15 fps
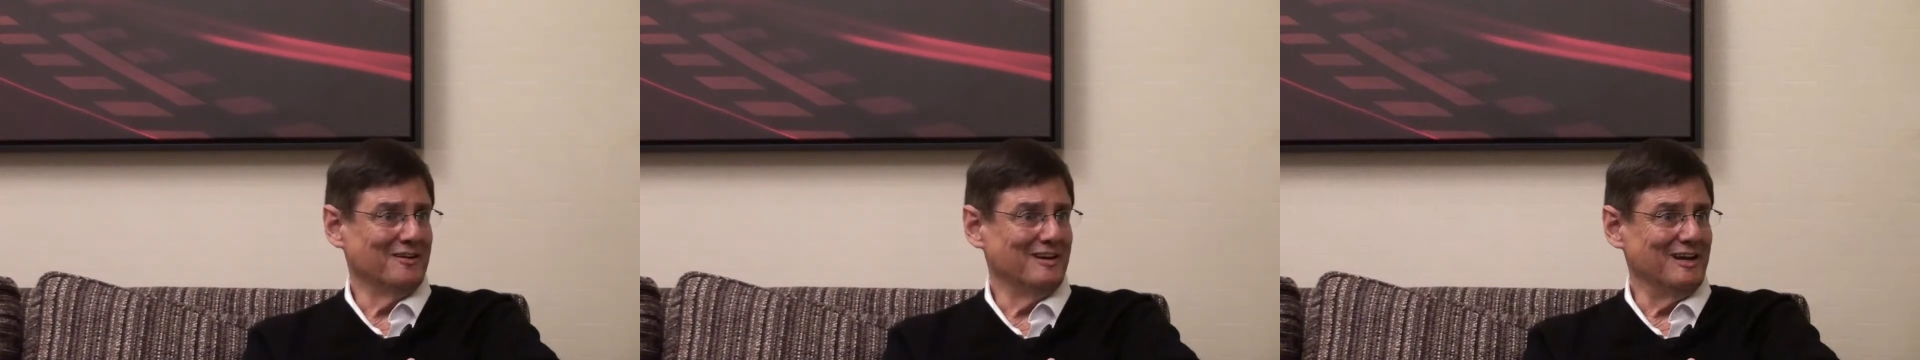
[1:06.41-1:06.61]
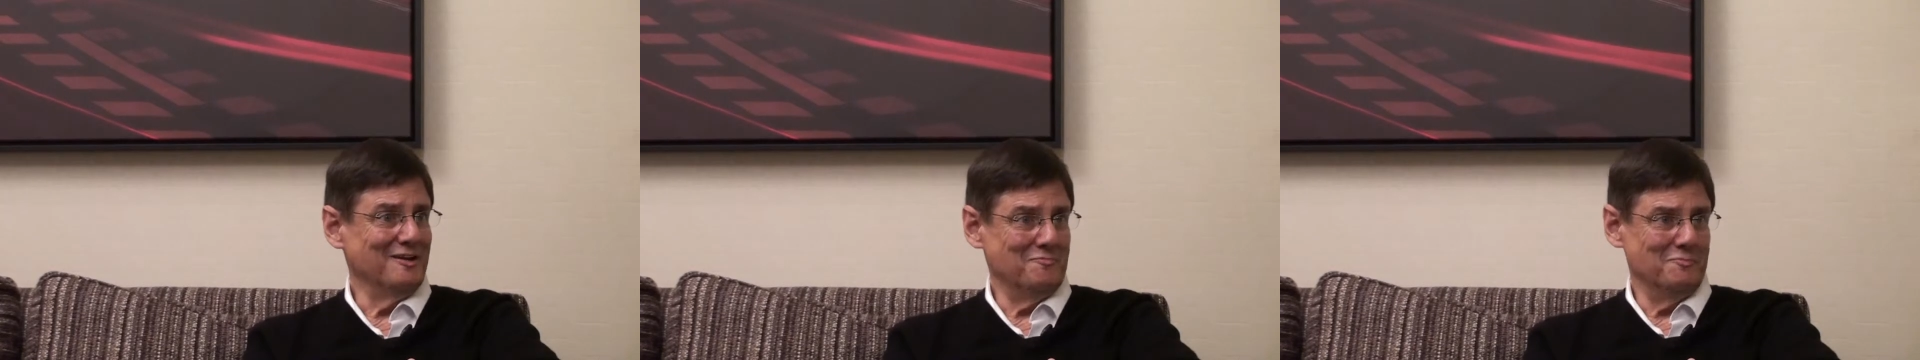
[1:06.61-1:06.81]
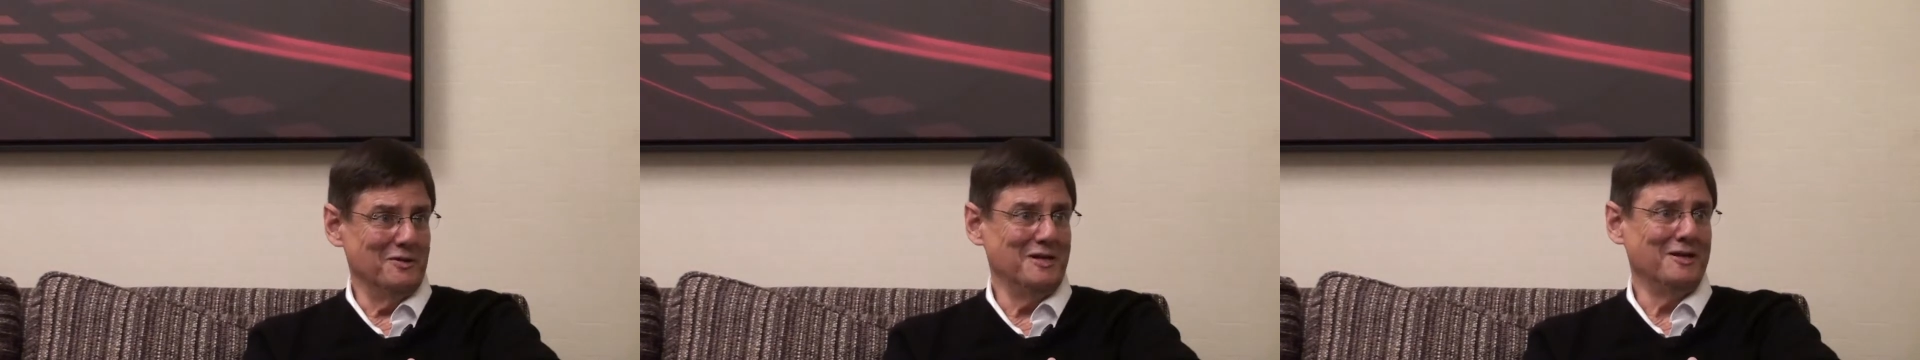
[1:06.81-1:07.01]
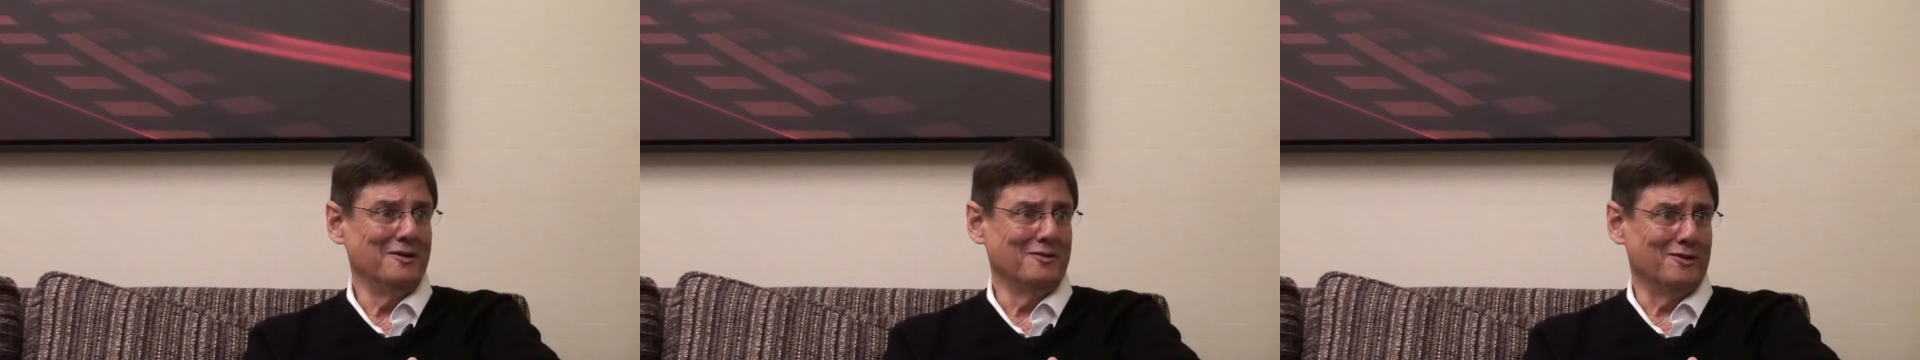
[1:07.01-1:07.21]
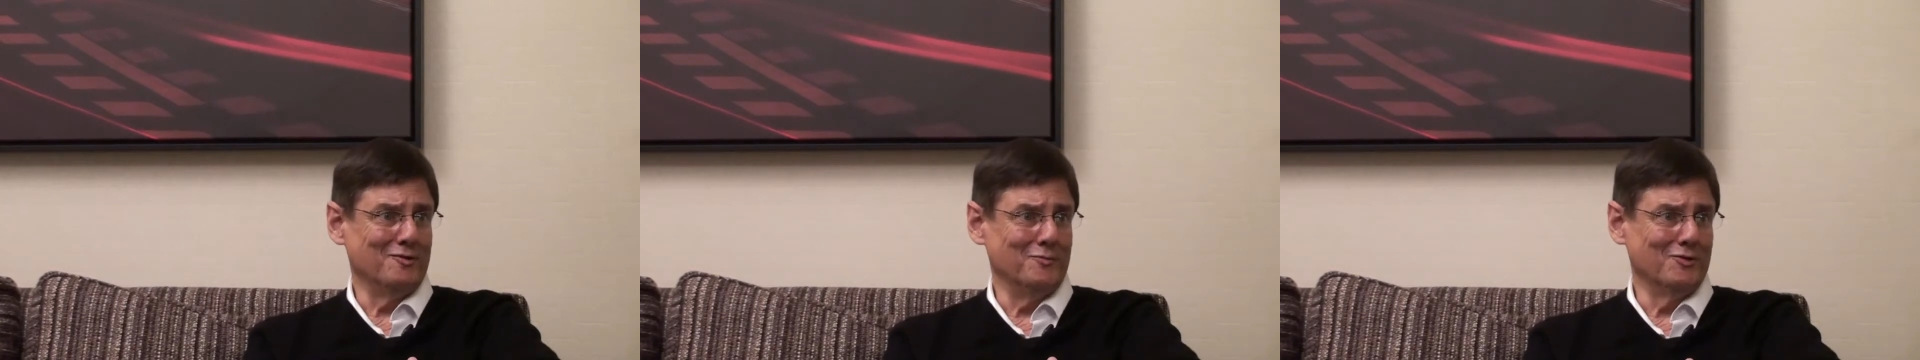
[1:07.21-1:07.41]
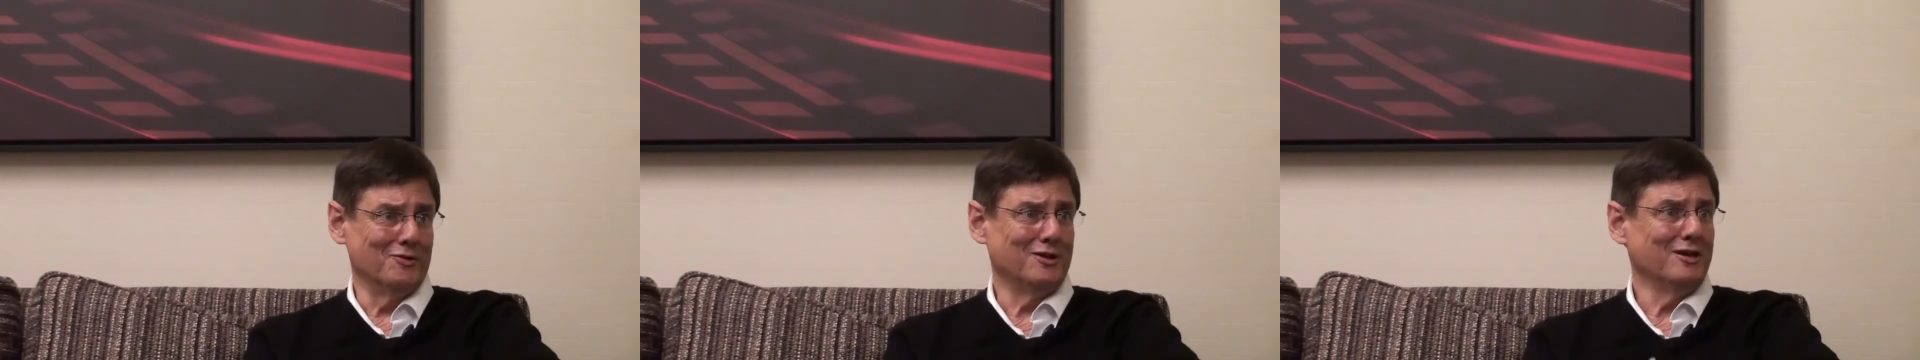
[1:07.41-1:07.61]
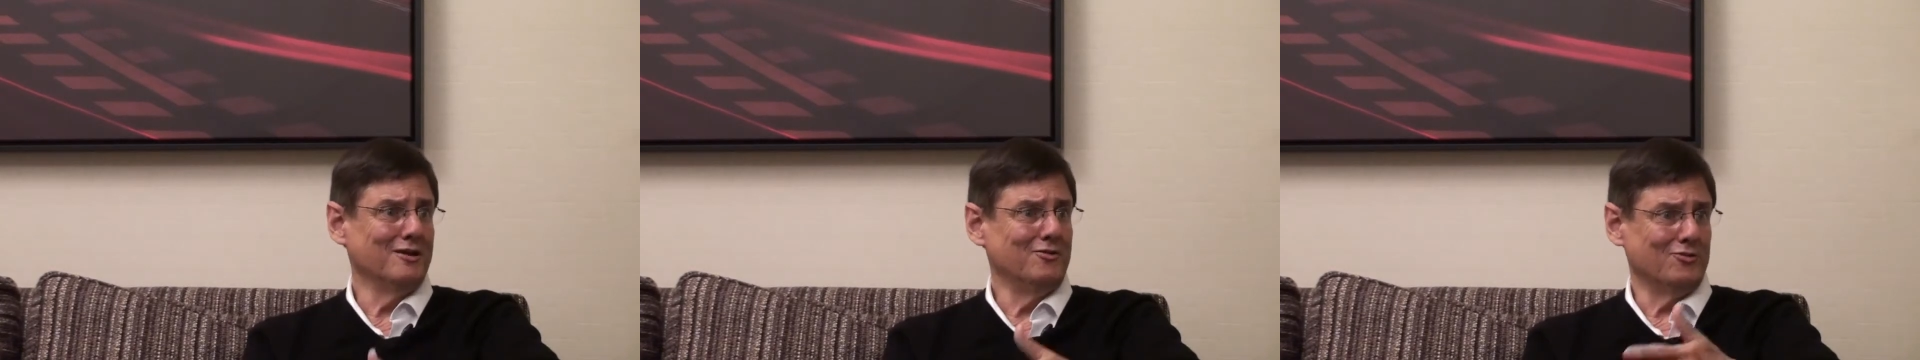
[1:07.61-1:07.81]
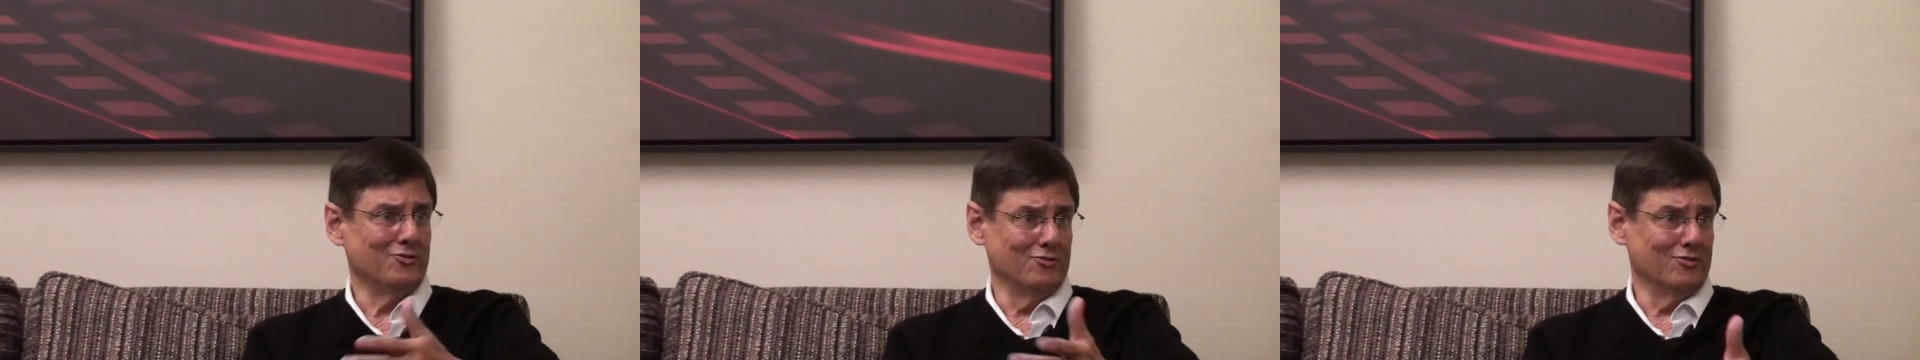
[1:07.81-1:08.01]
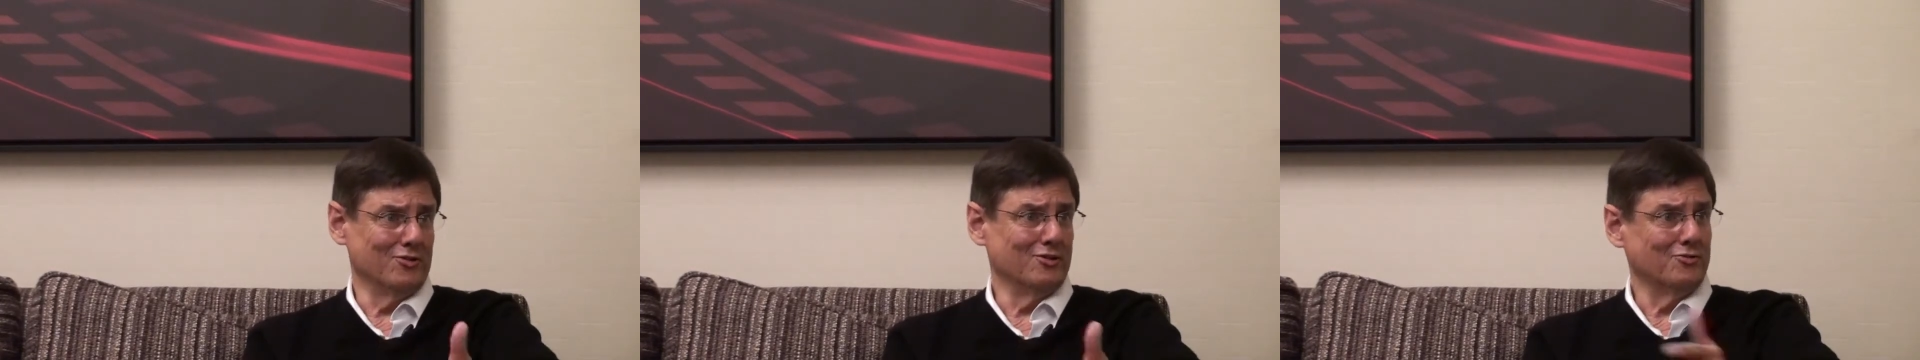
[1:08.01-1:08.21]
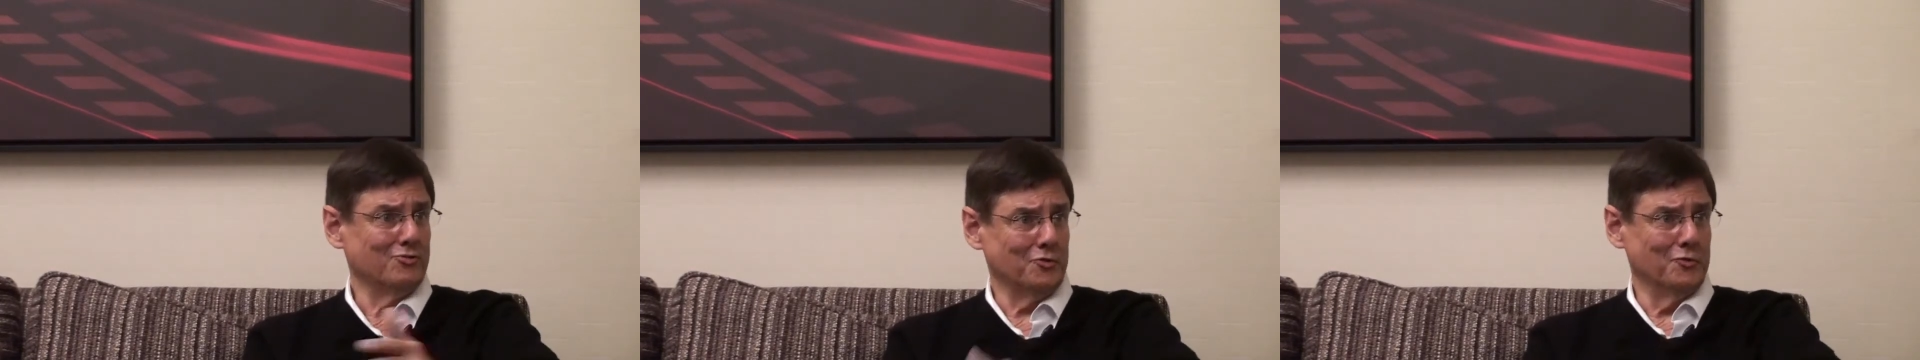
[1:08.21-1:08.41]
in media and communications
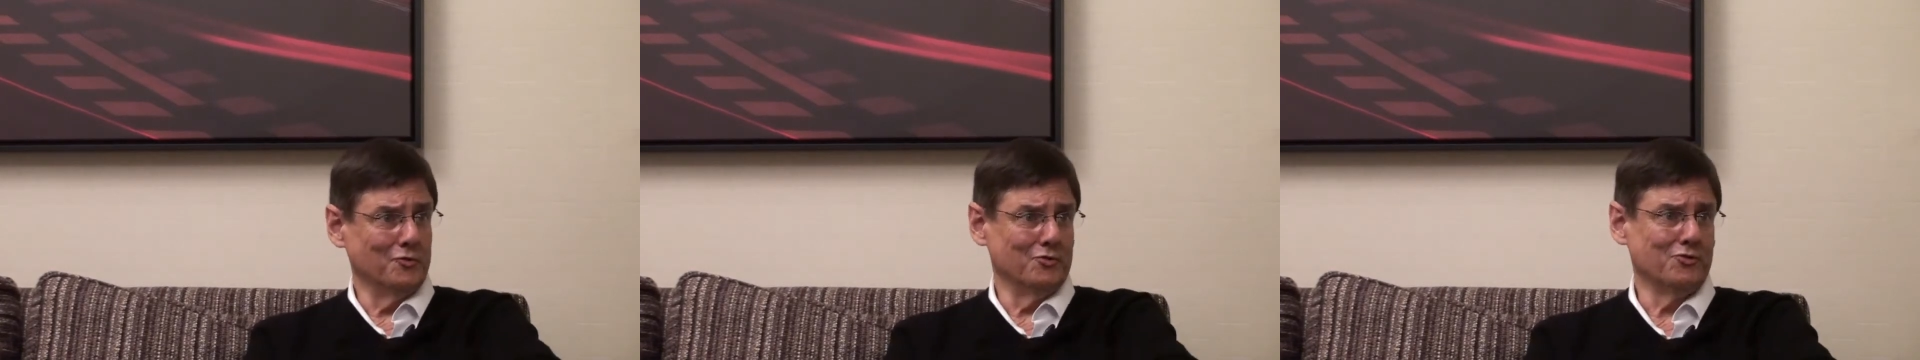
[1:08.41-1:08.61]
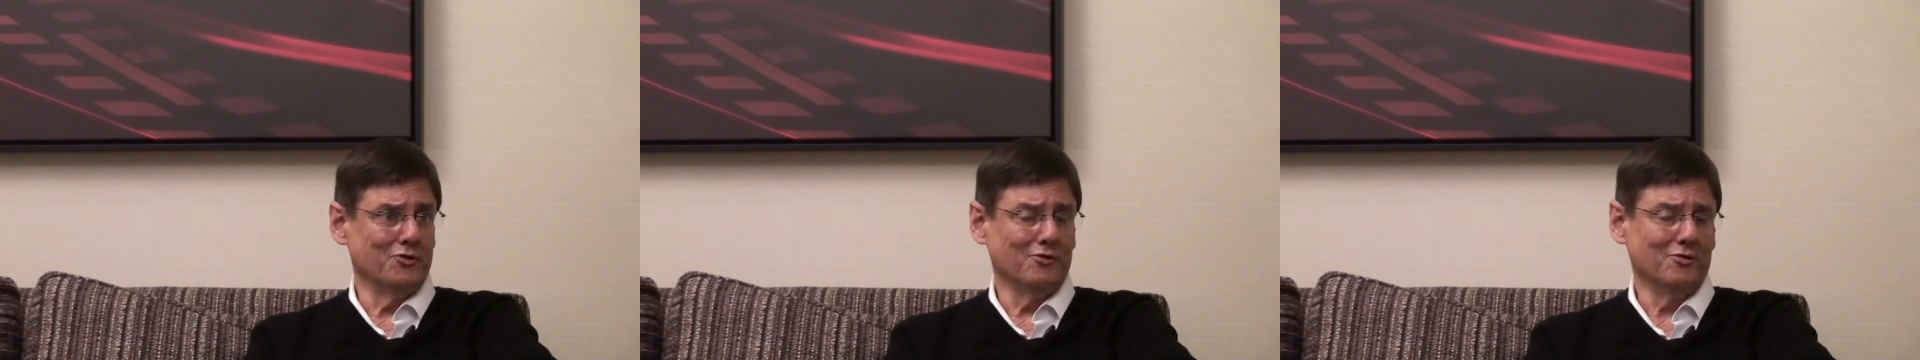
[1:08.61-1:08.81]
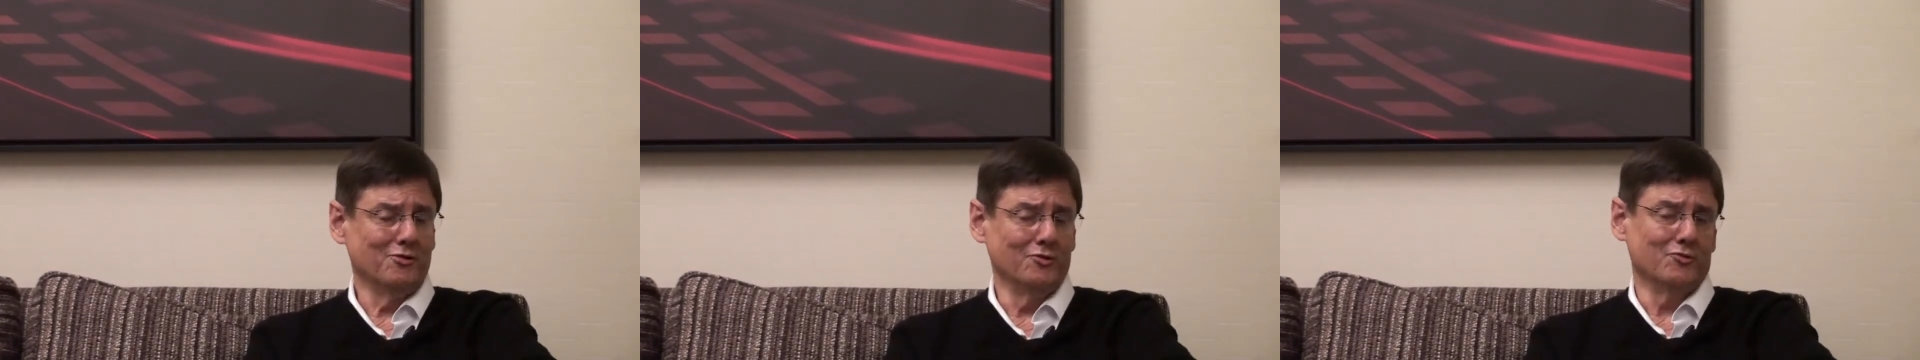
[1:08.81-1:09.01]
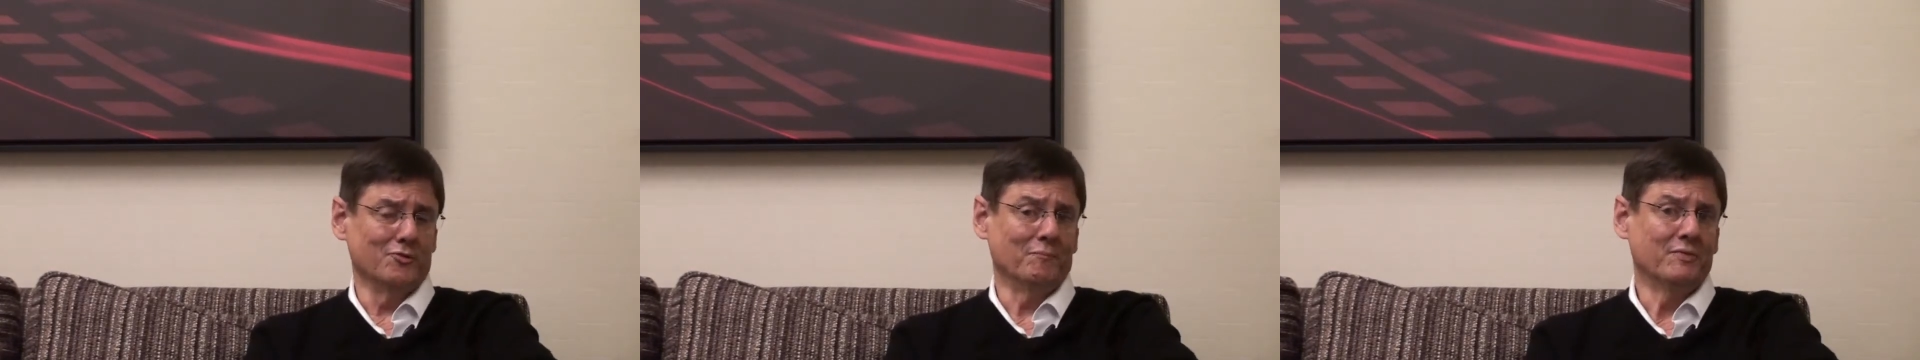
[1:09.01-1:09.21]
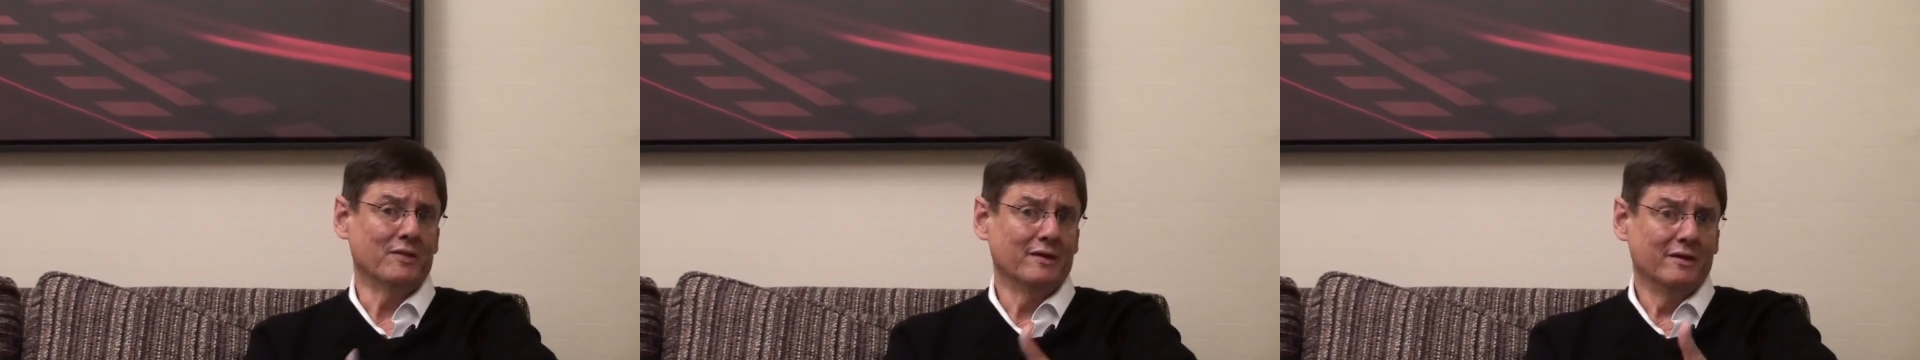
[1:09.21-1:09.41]
in the School of Journalism.